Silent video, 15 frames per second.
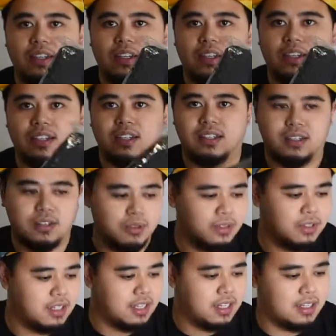Got the
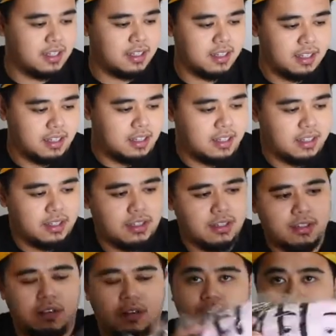hoodie.
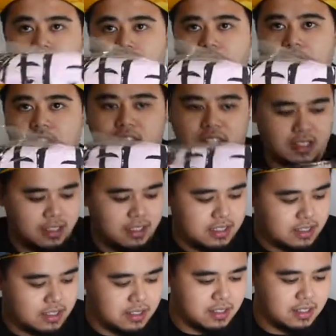Get the
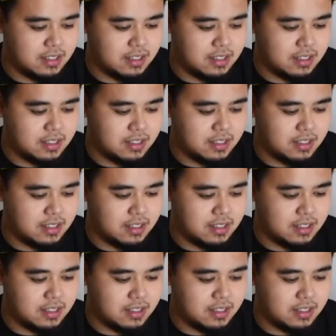t-shirts.